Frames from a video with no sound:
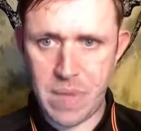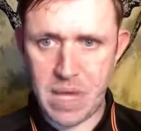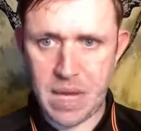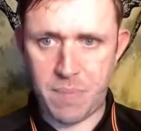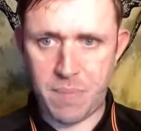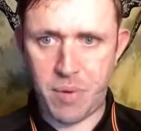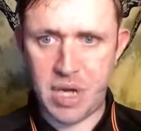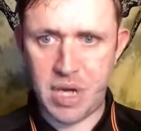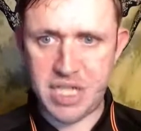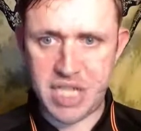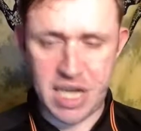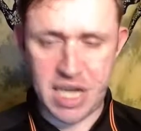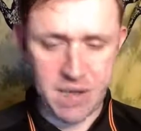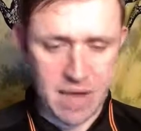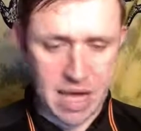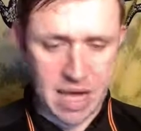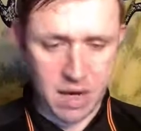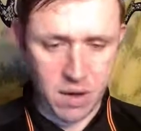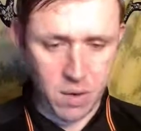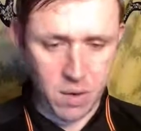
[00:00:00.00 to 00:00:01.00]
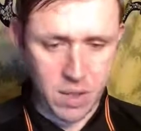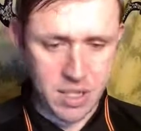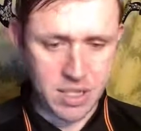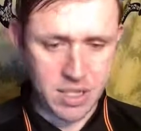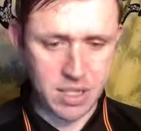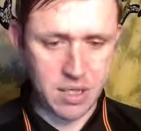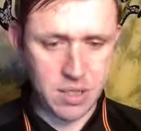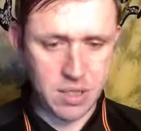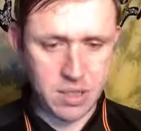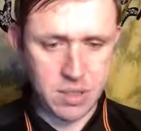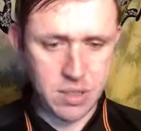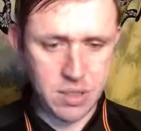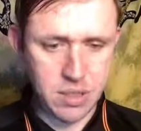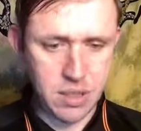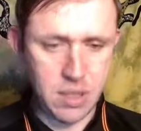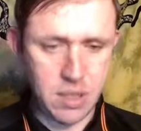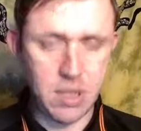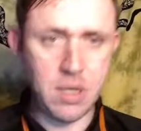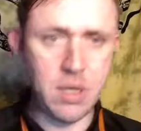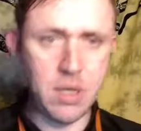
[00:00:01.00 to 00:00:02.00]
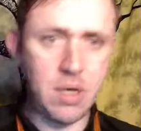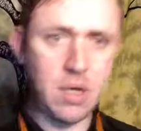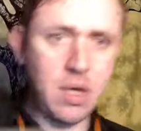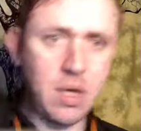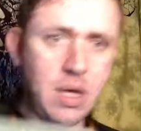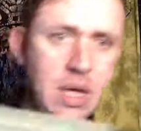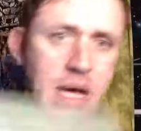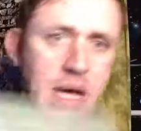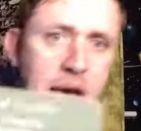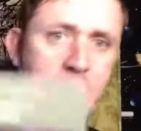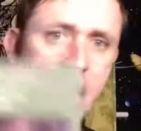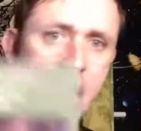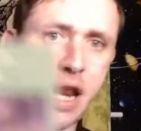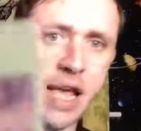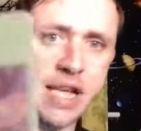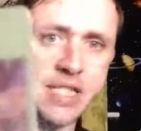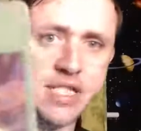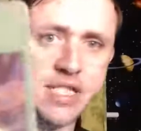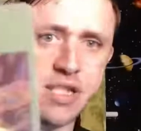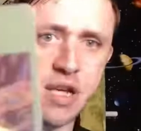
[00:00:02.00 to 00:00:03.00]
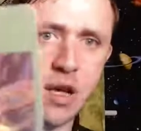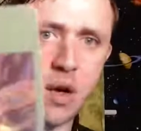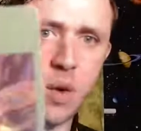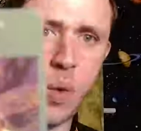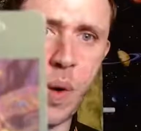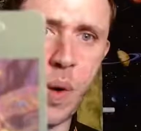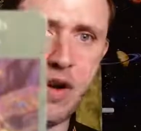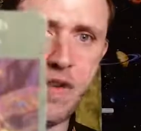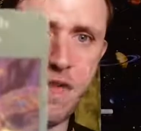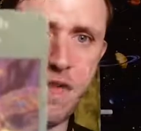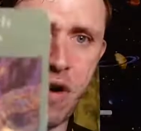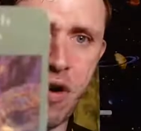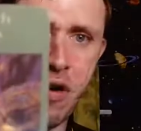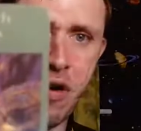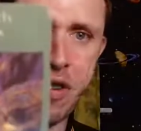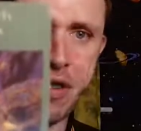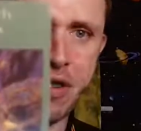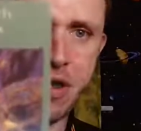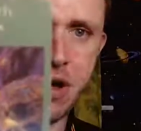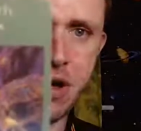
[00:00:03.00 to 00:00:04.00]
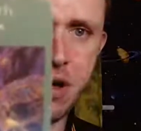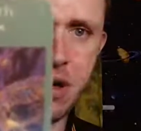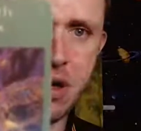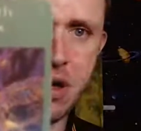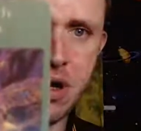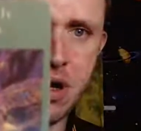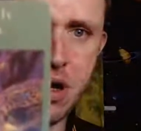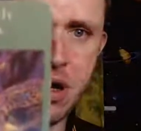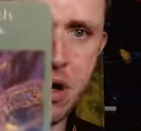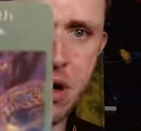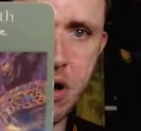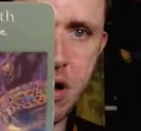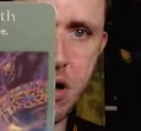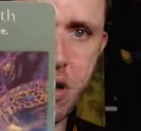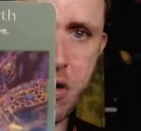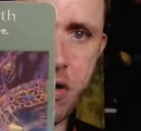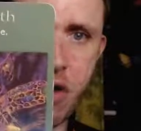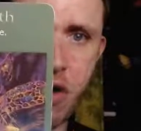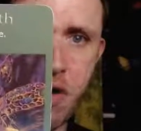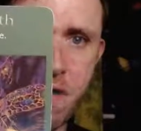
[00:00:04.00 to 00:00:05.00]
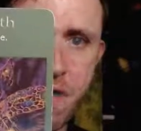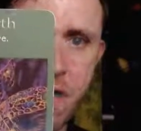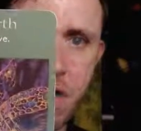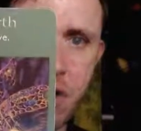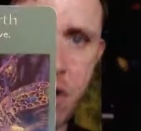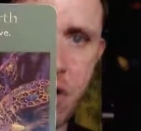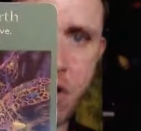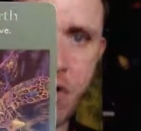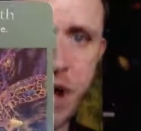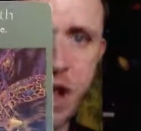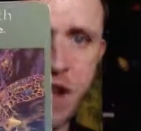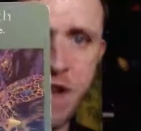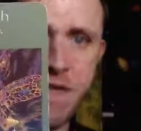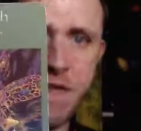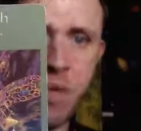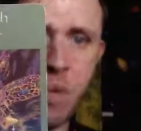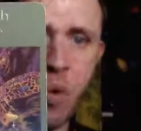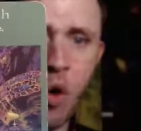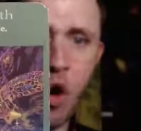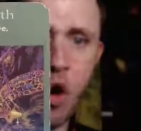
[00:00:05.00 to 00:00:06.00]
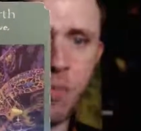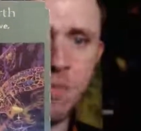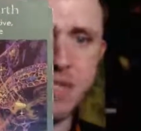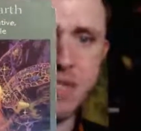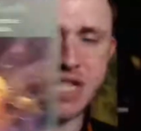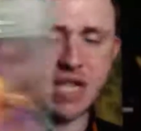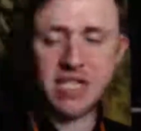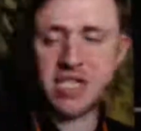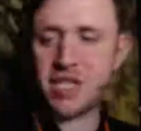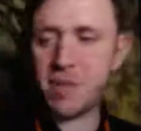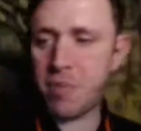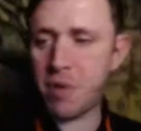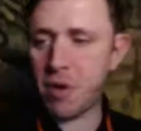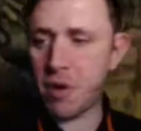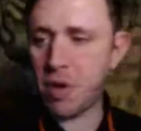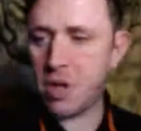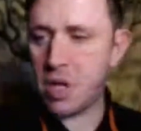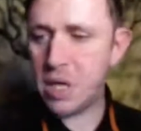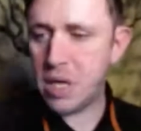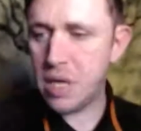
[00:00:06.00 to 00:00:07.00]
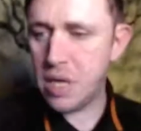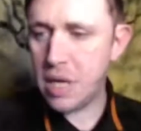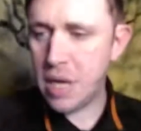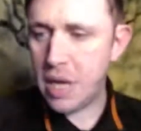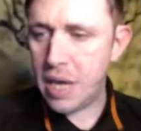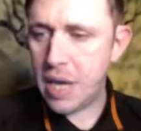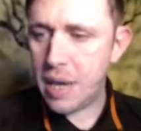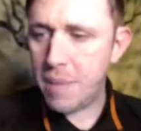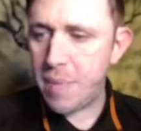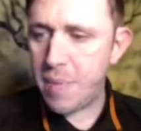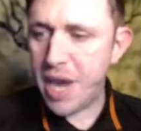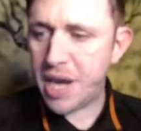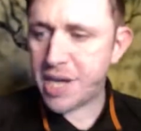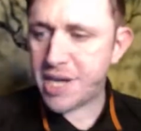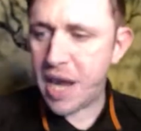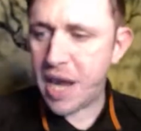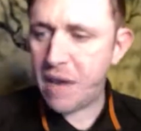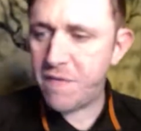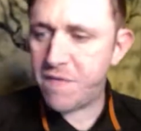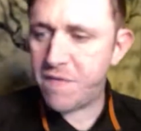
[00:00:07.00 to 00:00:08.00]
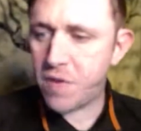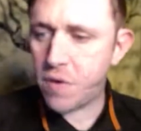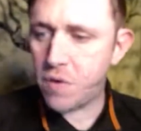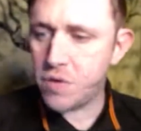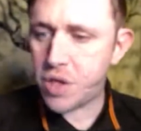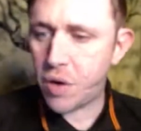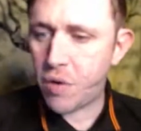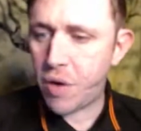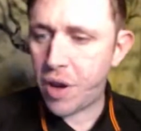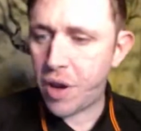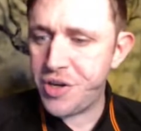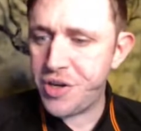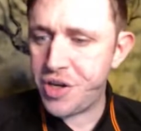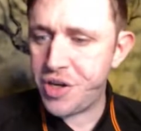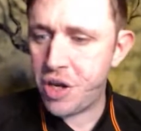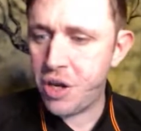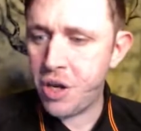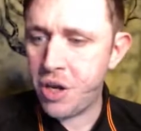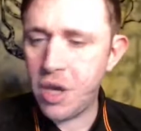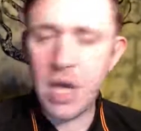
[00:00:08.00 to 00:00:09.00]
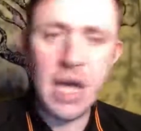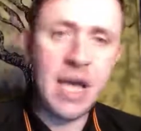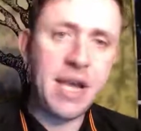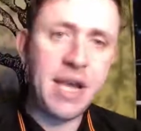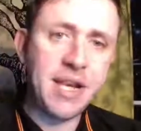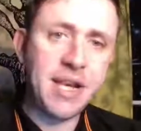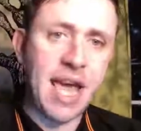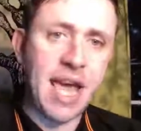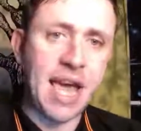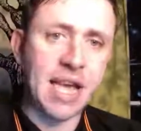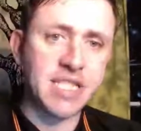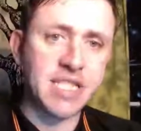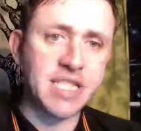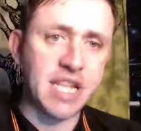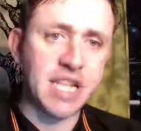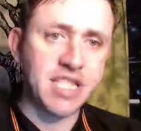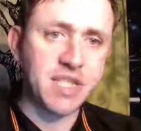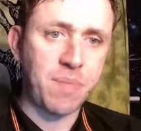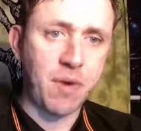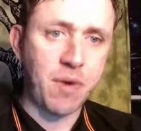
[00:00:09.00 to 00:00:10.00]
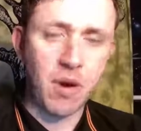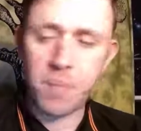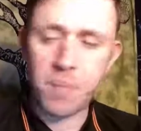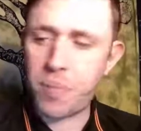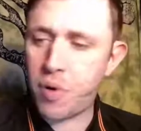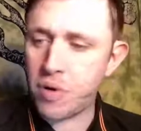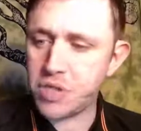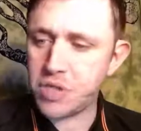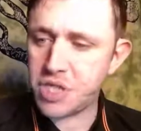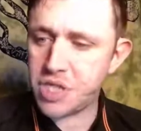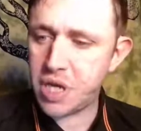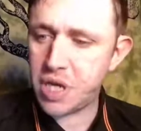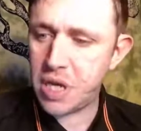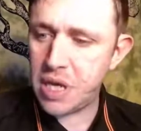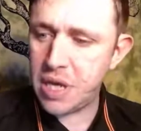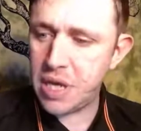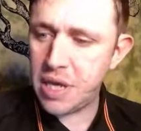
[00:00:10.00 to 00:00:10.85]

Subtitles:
Appreciate that, Lotus. Alex, Queen of Earth. Thoughtful, creative, warm, sensible. Make time for those around you. Take a sensible approach.